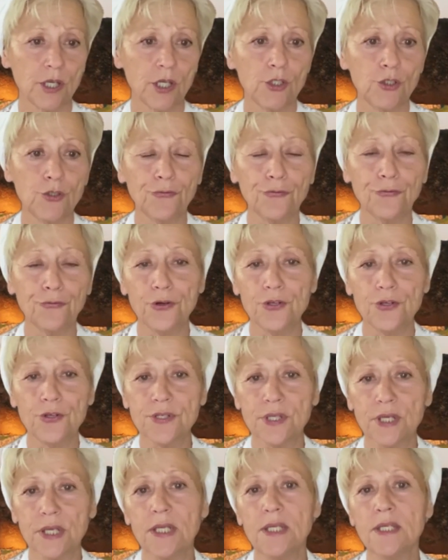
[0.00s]
The
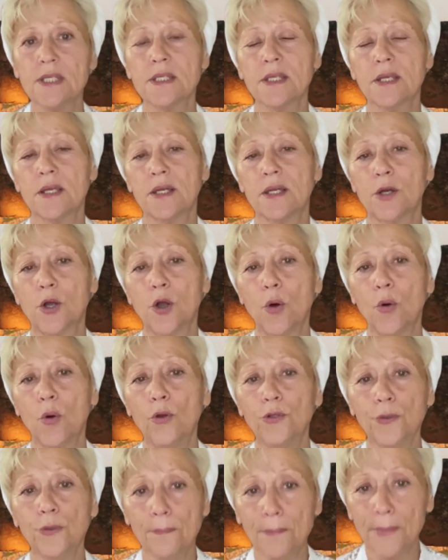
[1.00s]
first is
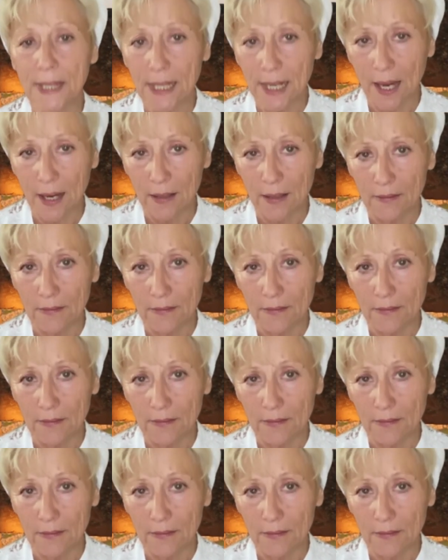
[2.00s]
called the milah.